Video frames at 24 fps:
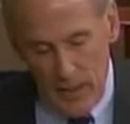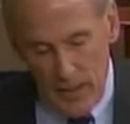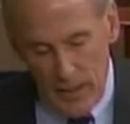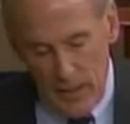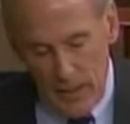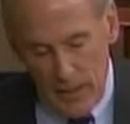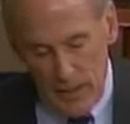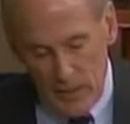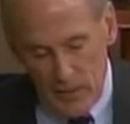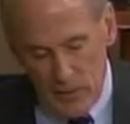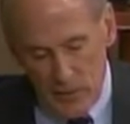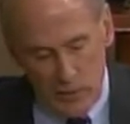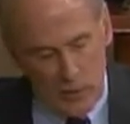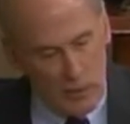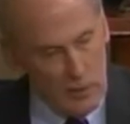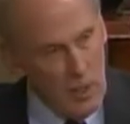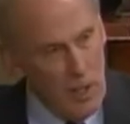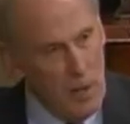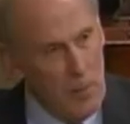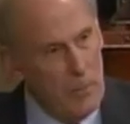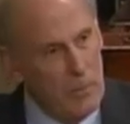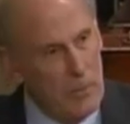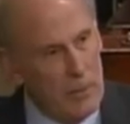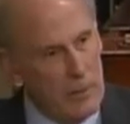it is
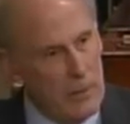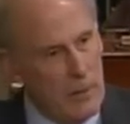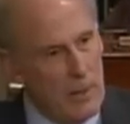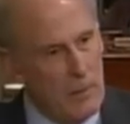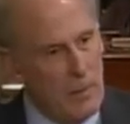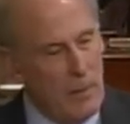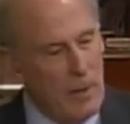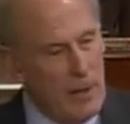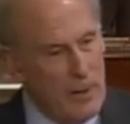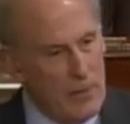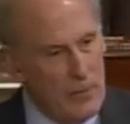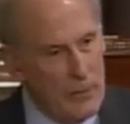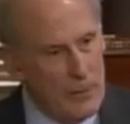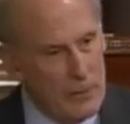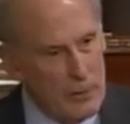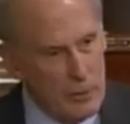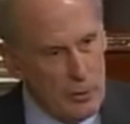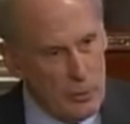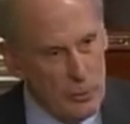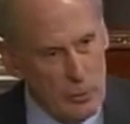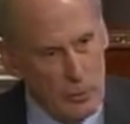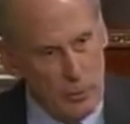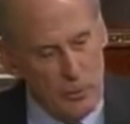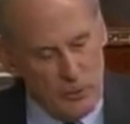incumbent upon the
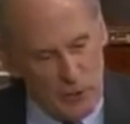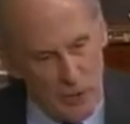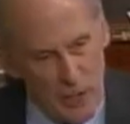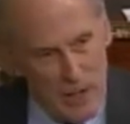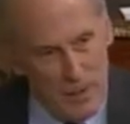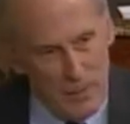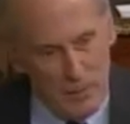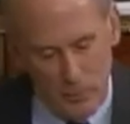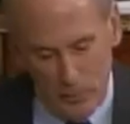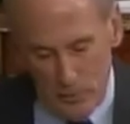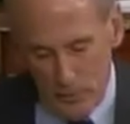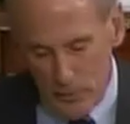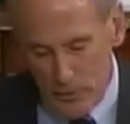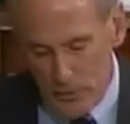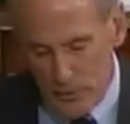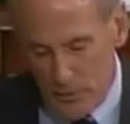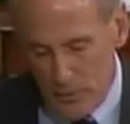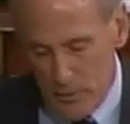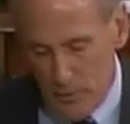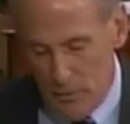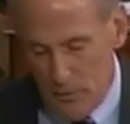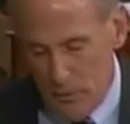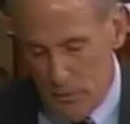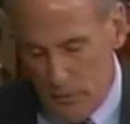two
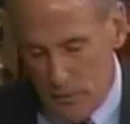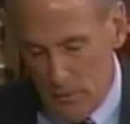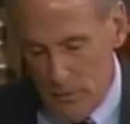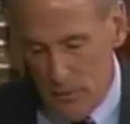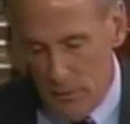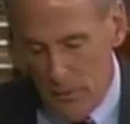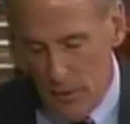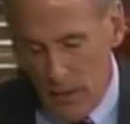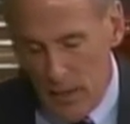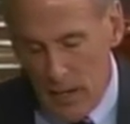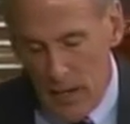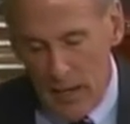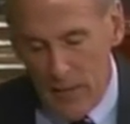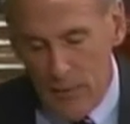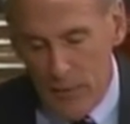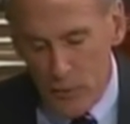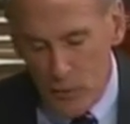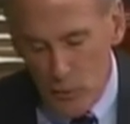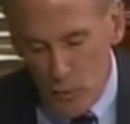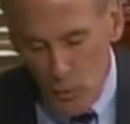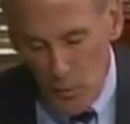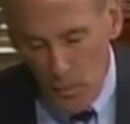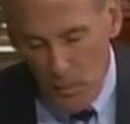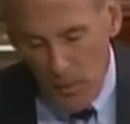chambers and the
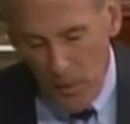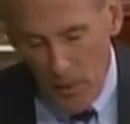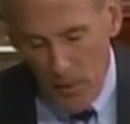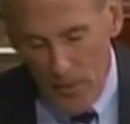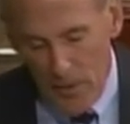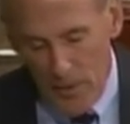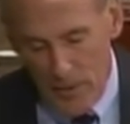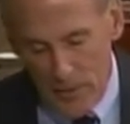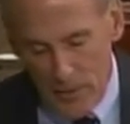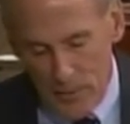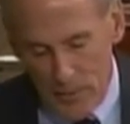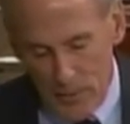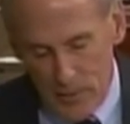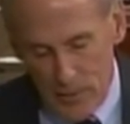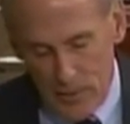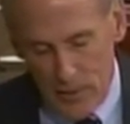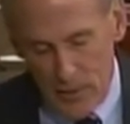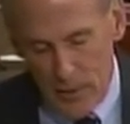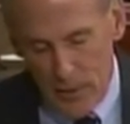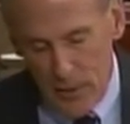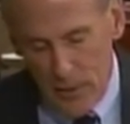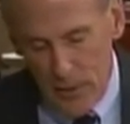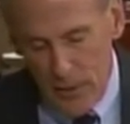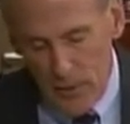two parties
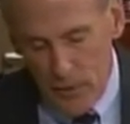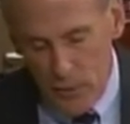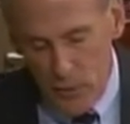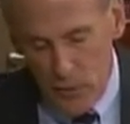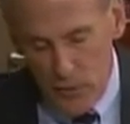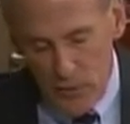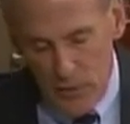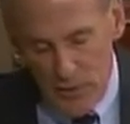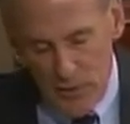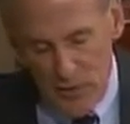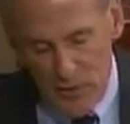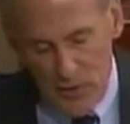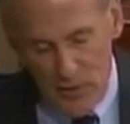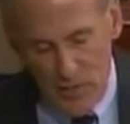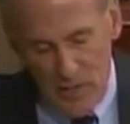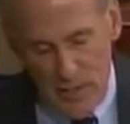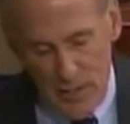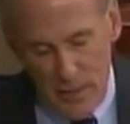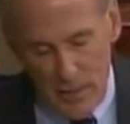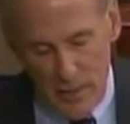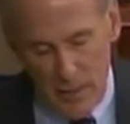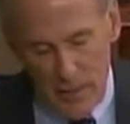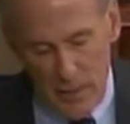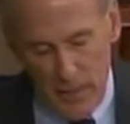to
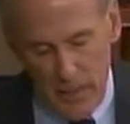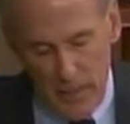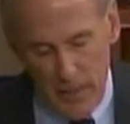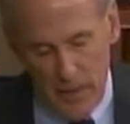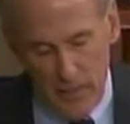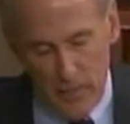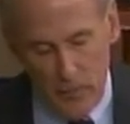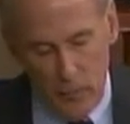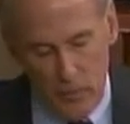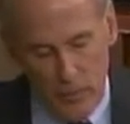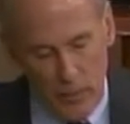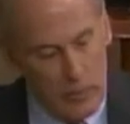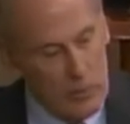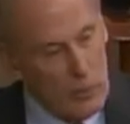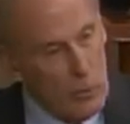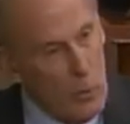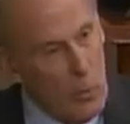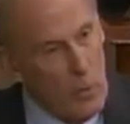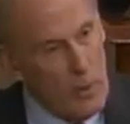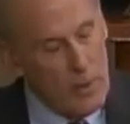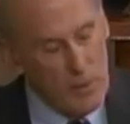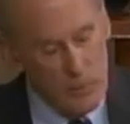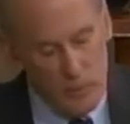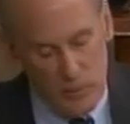succeed if we're
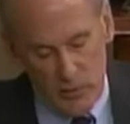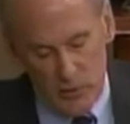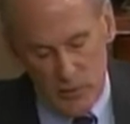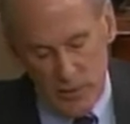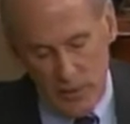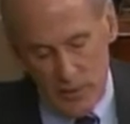going to